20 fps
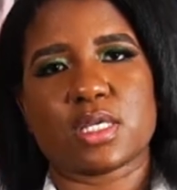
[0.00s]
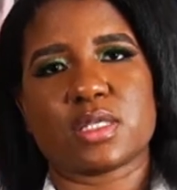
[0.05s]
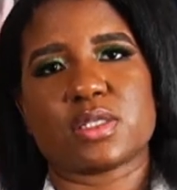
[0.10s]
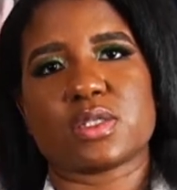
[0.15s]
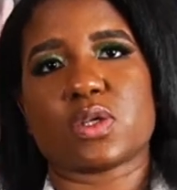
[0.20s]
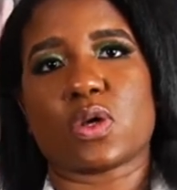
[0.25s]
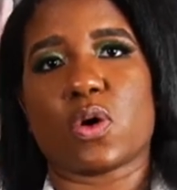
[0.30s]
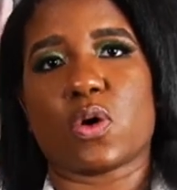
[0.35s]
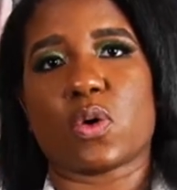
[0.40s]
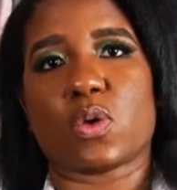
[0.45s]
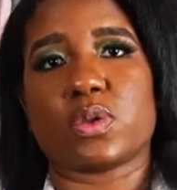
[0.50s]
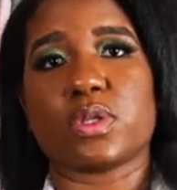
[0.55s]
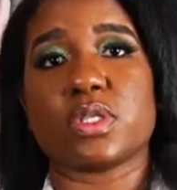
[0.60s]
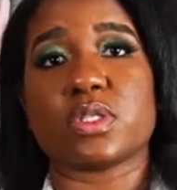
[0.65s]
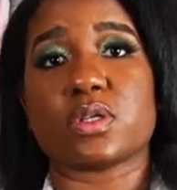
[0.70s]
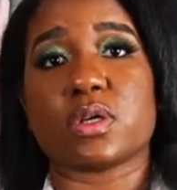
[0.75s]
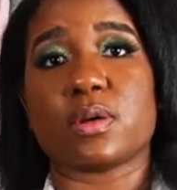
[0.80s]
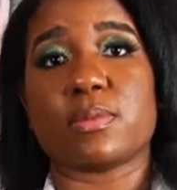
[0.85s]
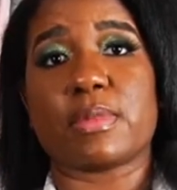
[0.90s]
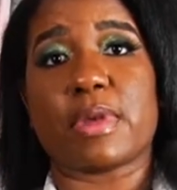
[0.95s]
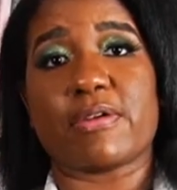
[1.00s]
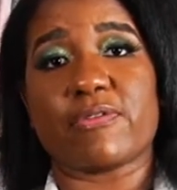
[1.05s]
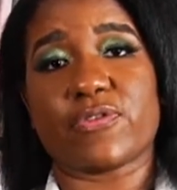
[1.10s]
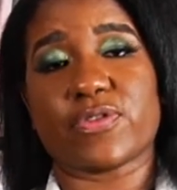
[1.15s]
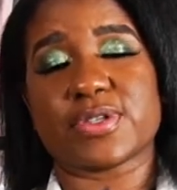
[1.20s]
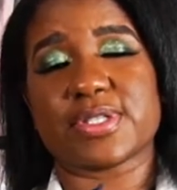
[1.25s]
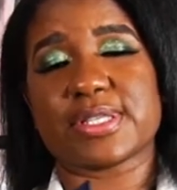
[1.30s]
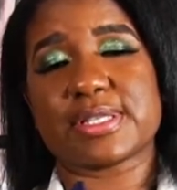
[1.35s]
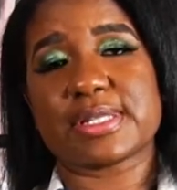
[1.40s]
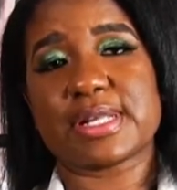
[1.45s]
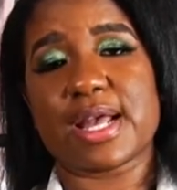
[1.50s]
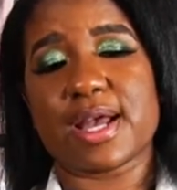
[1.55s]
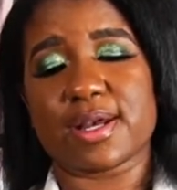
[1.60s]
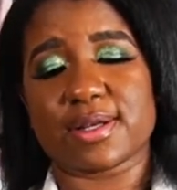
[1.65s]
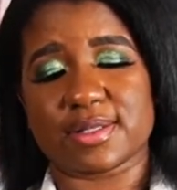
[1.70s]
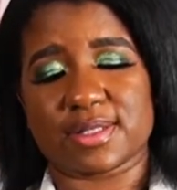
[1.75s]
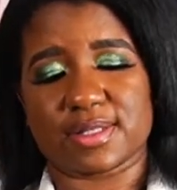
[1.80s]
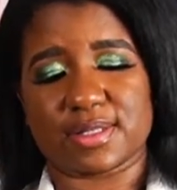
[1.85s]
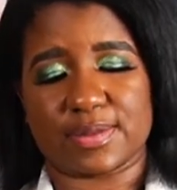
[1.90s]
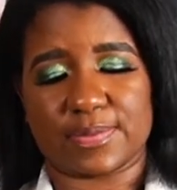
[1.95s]
So these are meant for
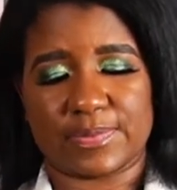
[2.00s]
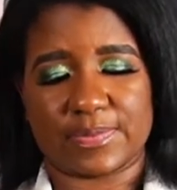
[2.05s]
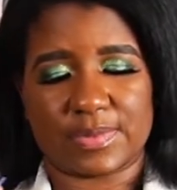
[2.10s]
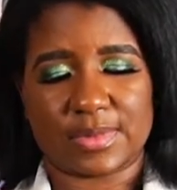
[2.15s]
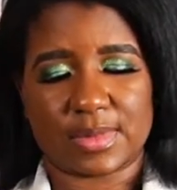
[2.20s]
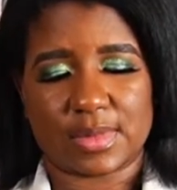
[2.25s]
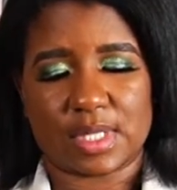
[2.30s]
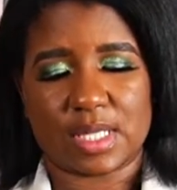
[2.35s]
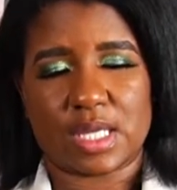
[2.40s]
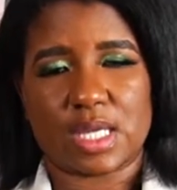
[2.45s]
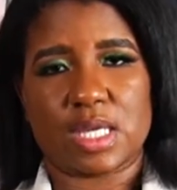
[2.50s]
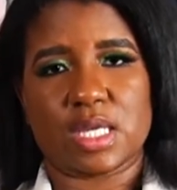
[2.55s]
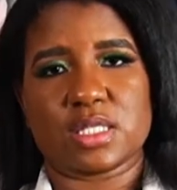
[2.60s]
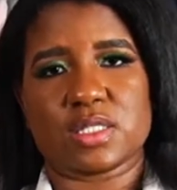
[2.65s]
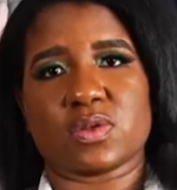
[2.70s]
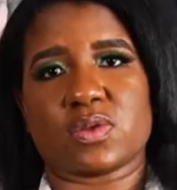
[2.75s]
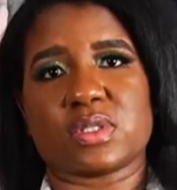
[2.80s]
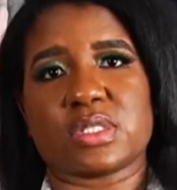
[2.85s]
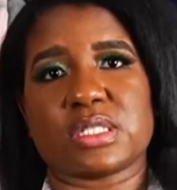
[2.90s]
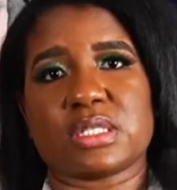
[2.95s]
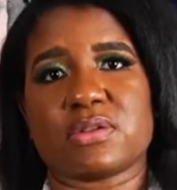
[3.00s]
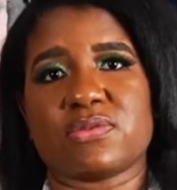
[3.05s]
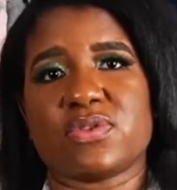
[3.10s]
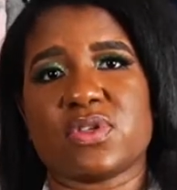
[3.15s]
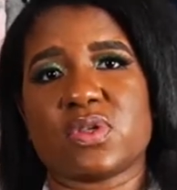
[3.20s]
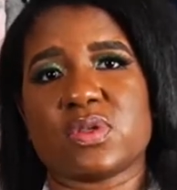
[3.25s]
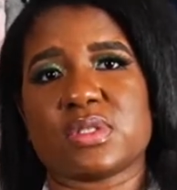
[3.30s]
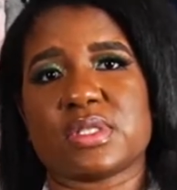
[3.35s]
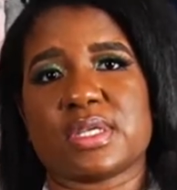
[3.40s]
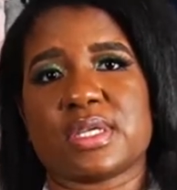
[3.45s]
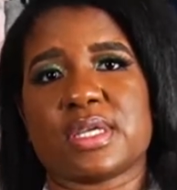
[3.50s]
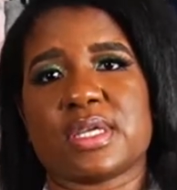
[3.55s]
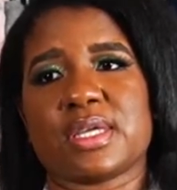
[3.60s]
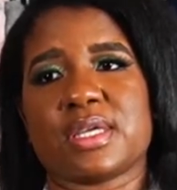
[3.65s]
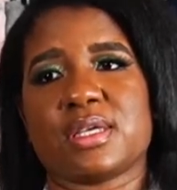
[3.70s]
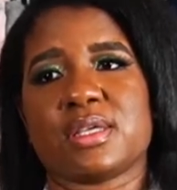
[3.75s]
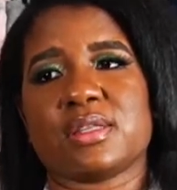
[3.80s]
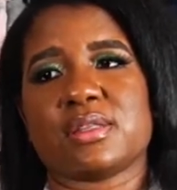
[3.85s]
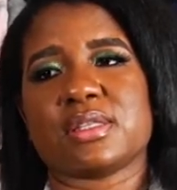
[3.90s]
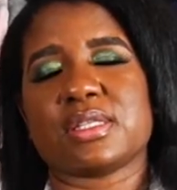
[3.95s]
snacks. So instead of
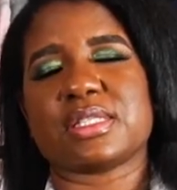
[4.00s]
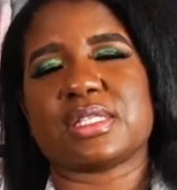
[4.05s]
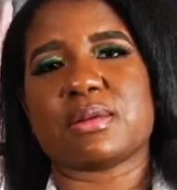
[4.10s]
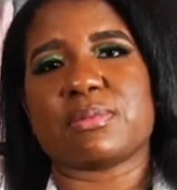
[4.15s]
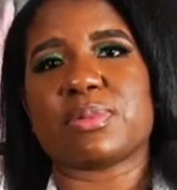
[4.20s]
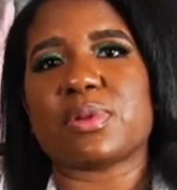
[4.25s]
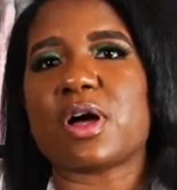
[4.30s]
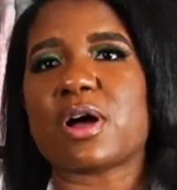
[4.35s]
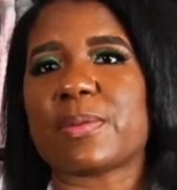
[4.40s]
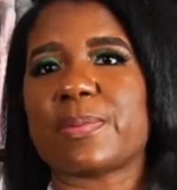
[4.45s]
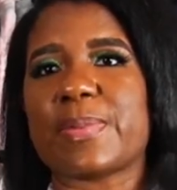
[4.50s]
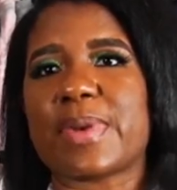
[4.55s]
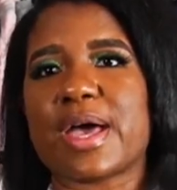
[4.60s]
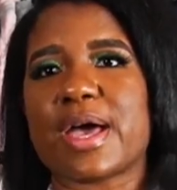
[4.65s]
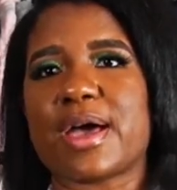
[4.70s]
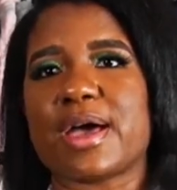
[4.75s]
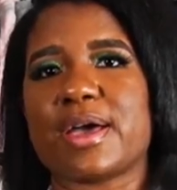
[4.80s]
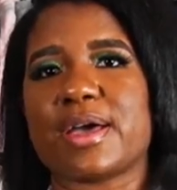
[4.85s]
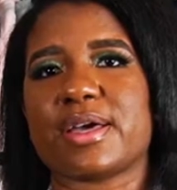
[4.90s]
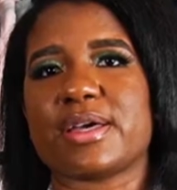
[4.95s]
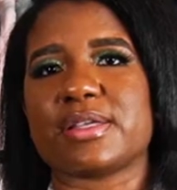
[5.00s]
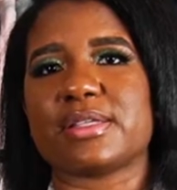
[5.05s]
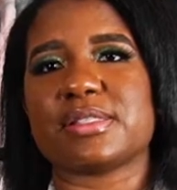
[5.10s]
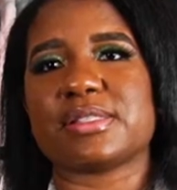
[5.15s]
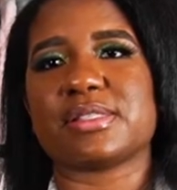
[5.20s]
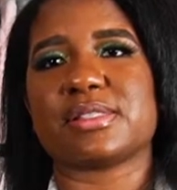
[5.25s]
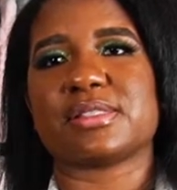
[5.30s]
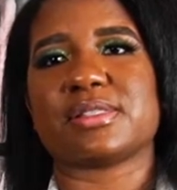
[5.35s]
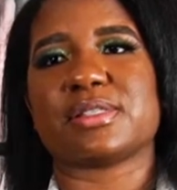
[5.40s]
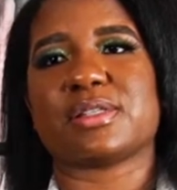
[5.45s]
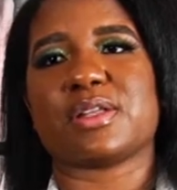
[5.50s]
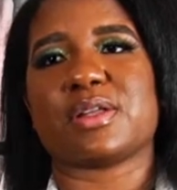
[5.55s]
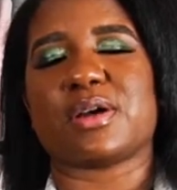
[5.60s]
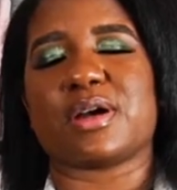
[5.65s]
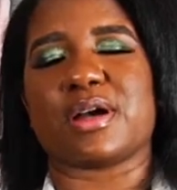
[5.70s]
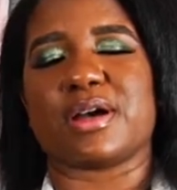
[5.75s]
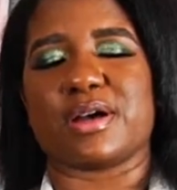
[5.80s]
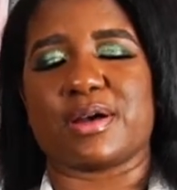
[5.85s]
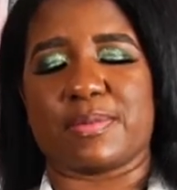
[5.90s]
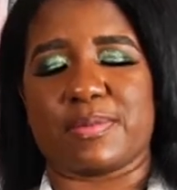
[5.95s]
using the Ziploc bags
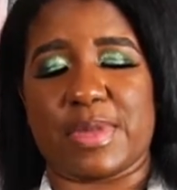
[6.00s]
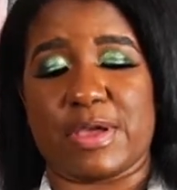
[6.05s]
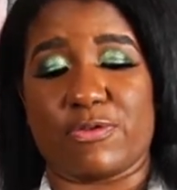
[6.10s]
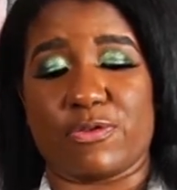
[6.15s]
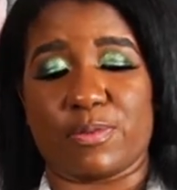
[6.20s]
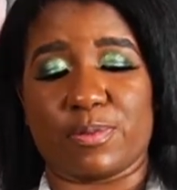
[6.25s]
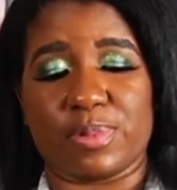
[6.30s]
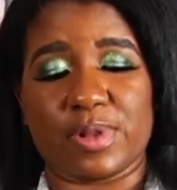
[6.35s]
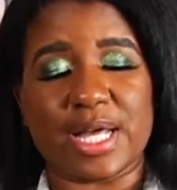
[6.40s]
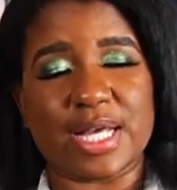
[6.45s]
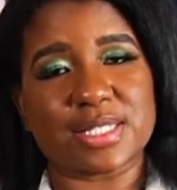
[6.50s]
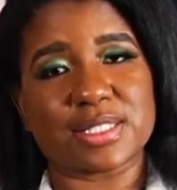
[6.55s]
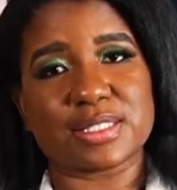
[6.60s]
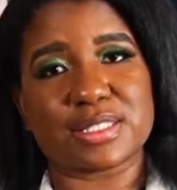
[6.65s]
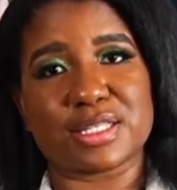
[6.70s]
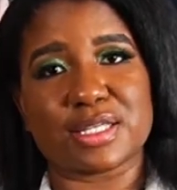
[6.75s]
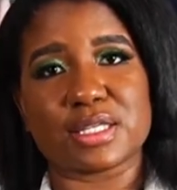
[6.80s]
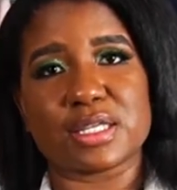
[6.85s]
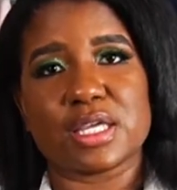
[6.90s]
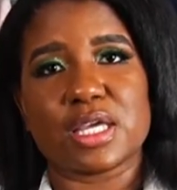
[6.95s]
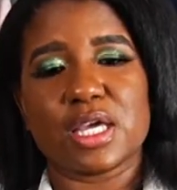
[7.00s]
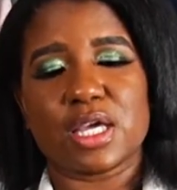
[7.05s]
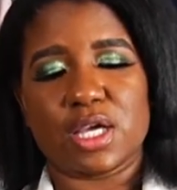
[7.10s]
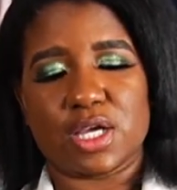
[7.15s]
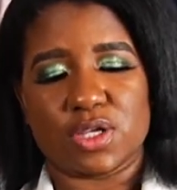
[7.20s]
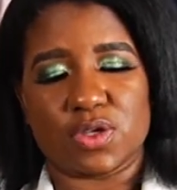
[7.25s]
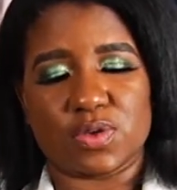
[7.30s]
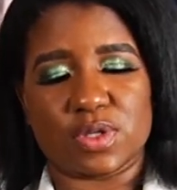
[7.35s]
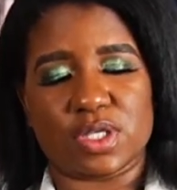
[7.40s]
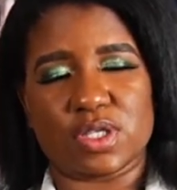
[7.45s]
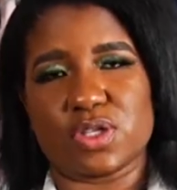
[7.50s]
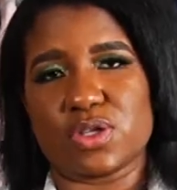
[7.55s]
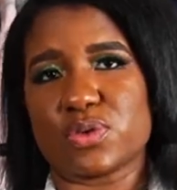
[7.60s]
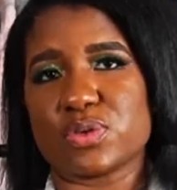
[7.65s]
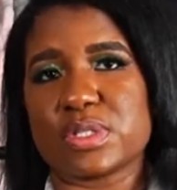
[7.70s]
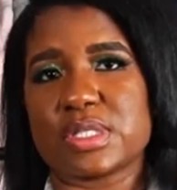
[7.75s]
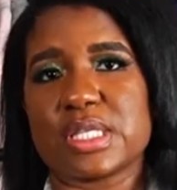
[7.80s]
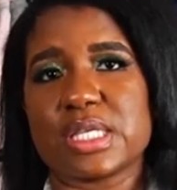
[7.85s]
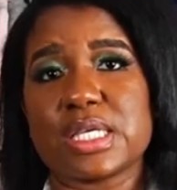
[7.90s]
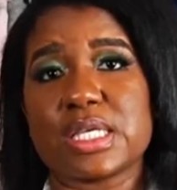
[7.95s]
made from plastic, you can
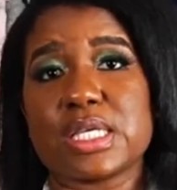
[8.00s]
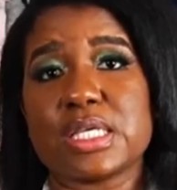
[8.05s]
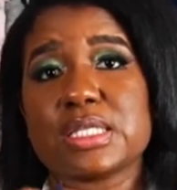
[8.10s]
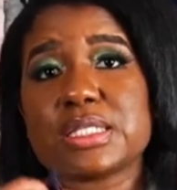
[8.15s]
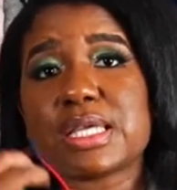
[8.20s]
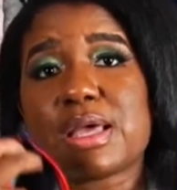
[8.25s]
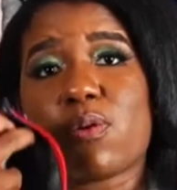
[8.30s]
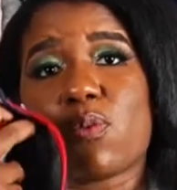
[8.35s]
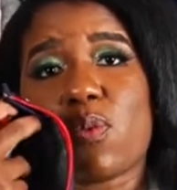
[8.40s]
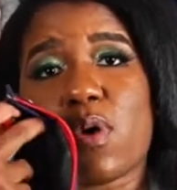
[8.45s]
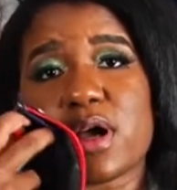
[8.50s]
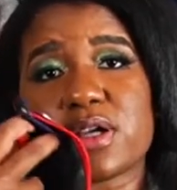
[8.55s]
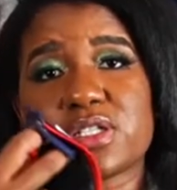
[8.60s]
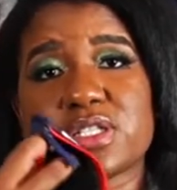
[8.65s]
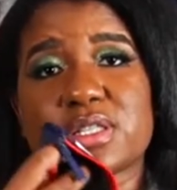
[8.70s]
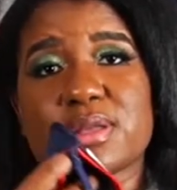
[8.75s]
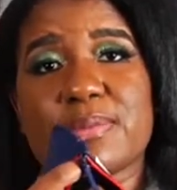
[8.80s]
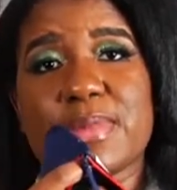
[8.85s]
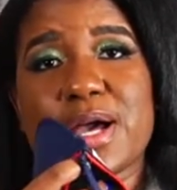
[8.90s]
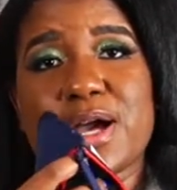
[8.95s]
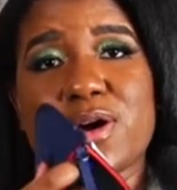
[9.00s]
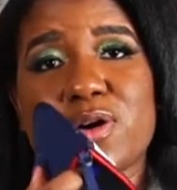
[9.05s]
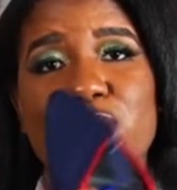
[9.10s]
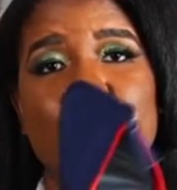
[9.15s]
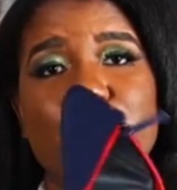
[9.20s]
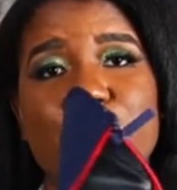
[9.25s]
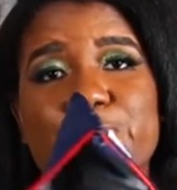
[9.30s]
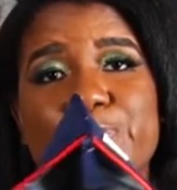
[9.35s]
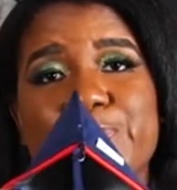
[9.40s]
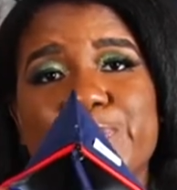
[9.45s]
use these and wash them out.